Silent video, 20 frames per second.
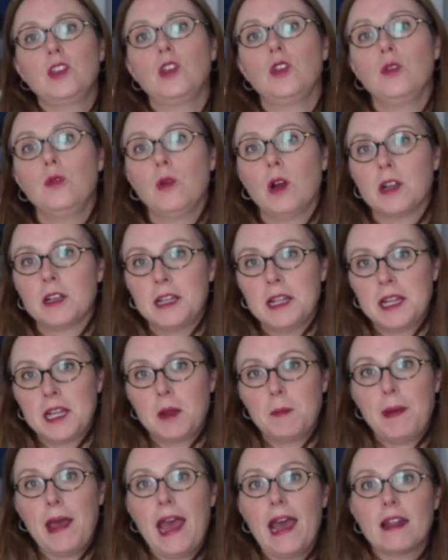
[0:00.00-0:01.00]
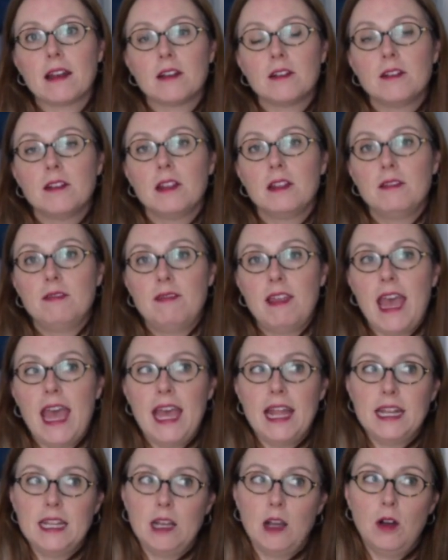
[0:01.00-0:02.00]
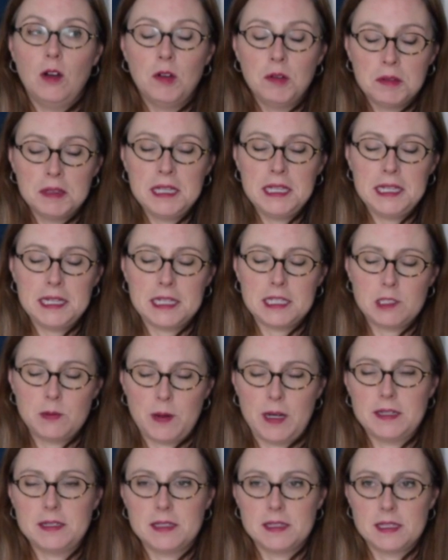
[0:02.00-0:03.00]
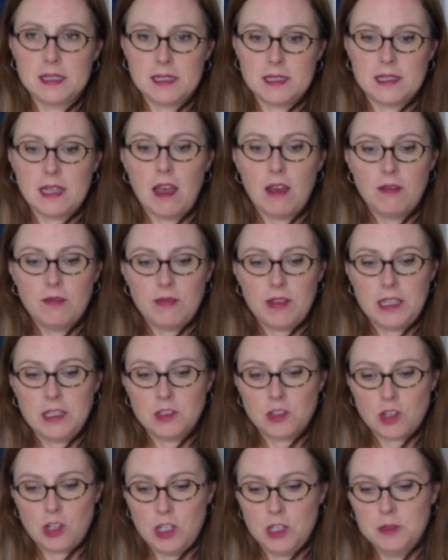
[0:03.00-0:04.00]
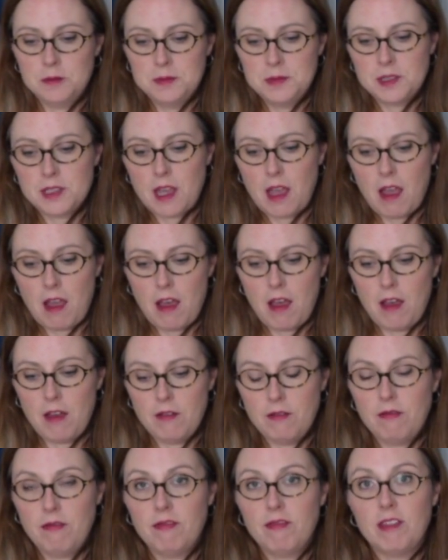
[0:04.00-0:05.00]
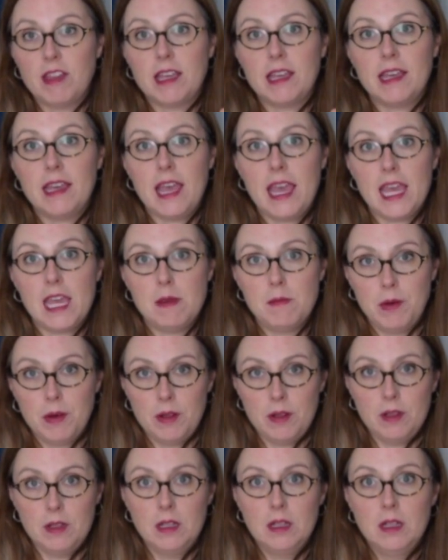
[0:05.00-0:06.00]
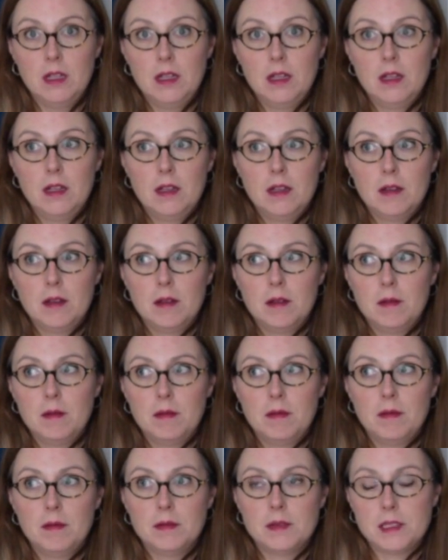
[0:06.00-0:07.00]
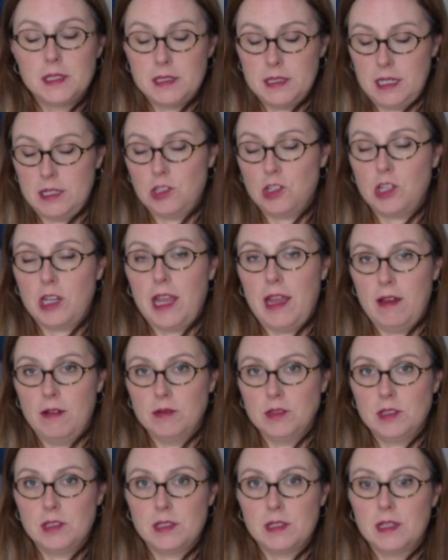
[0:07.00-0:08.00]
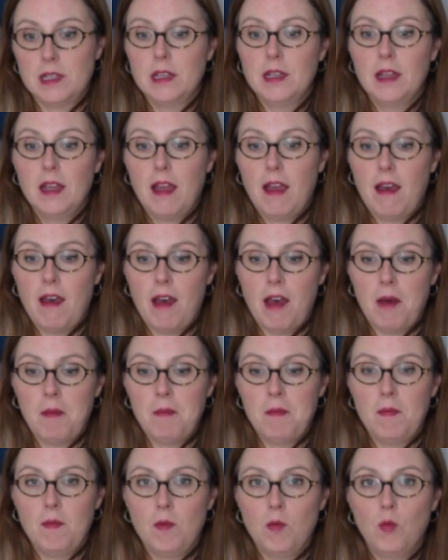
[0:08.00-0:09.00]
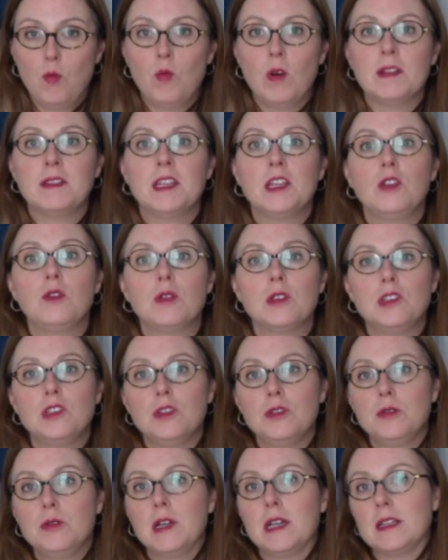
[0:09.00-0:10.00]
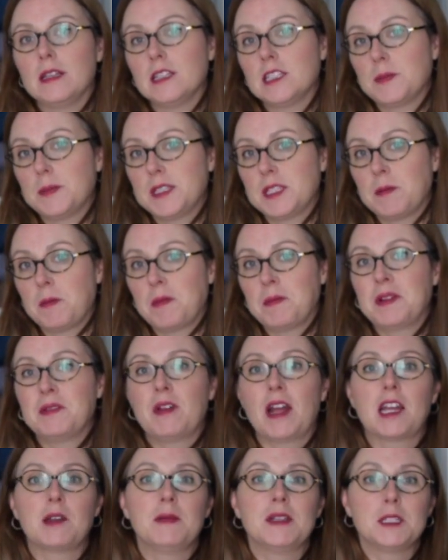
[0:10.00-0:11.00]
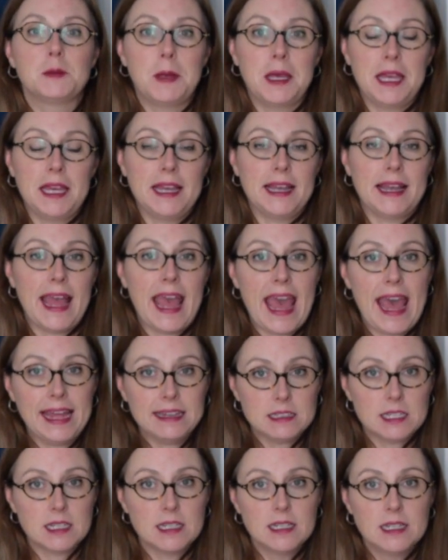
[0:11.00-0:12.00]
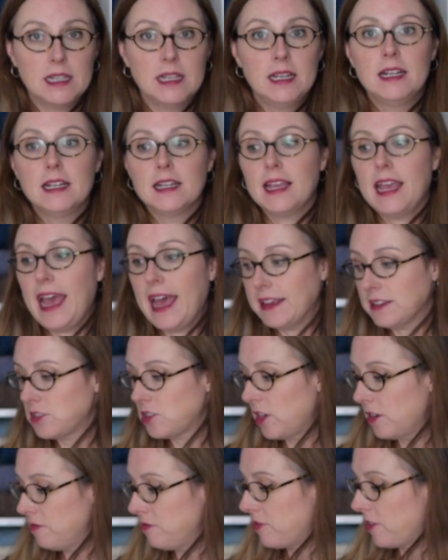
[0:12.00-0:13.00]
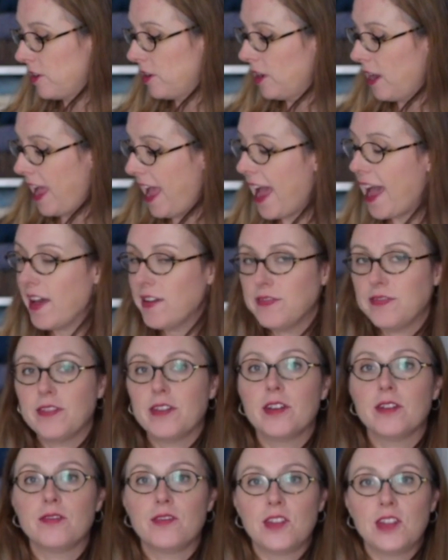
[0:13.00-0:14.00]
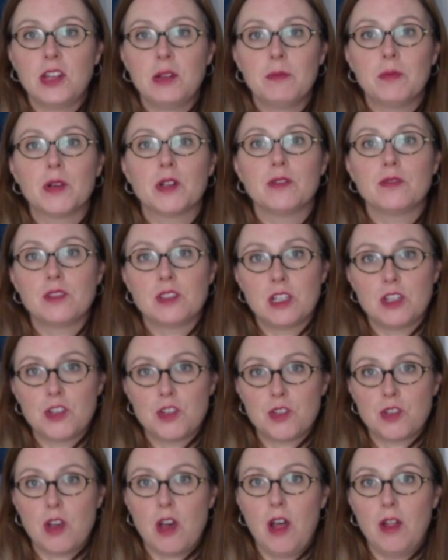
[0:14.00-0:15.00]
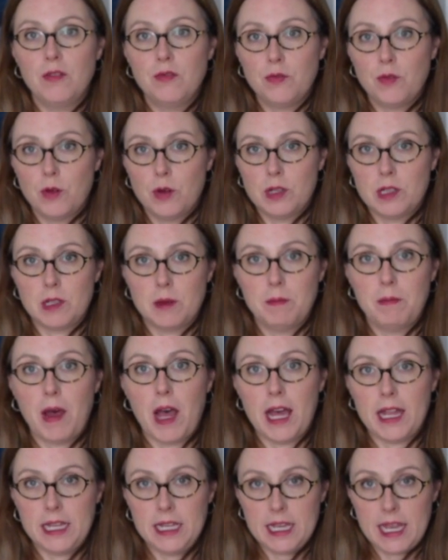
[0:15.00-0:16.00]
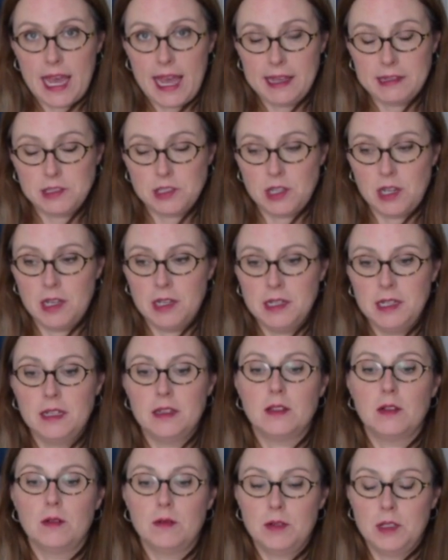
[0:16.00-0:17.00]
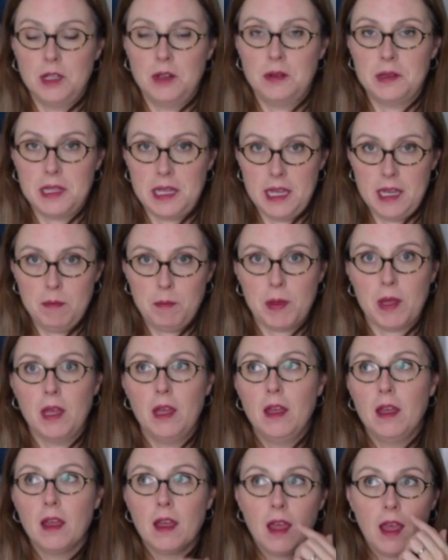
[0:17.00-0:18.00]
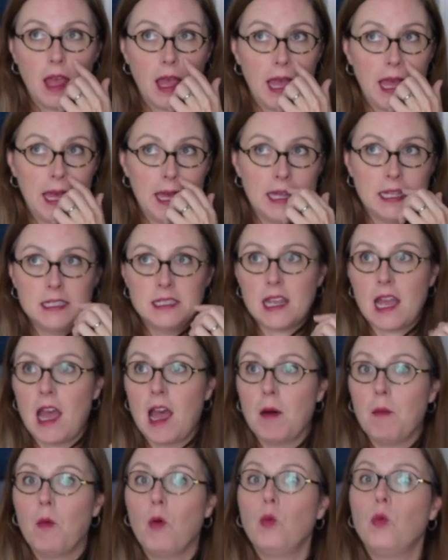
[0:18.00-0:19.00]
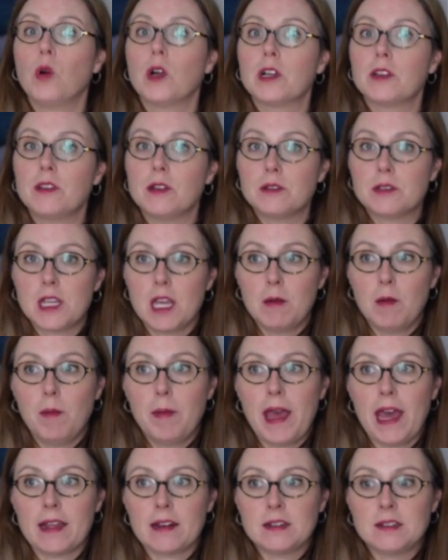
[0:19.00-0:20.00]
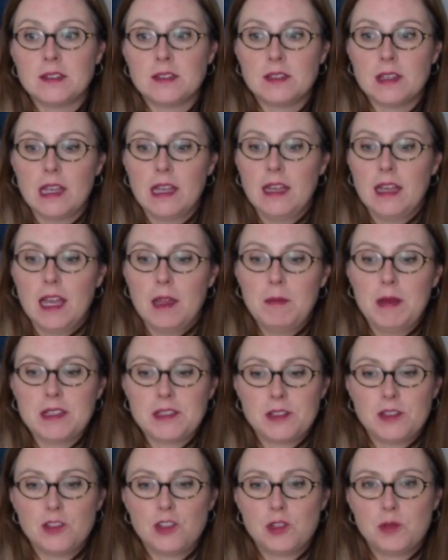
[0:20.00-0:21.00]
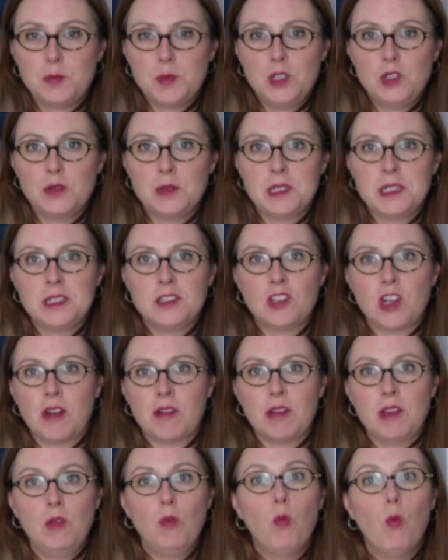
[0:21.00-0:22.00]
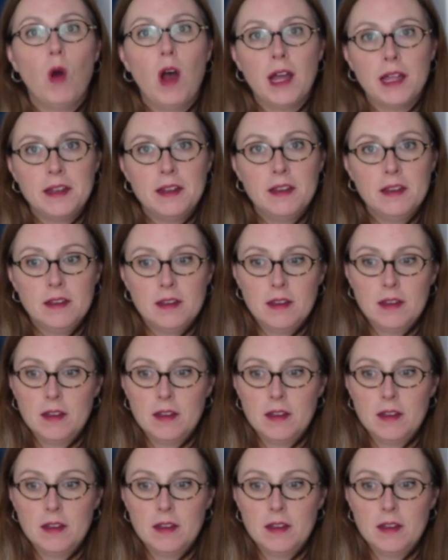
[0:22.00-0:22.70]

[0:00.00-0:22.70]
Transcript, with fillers: you are knitting a pattern that only expresses itself in terms of the cable stitch counts, one thing you can do, Elizabeth Zimmerman recommends making a hat, cast on for half of the number of stitches called for at the body cast on, at the hip, and work those cable patterns. Basically, you'll just be doing generally one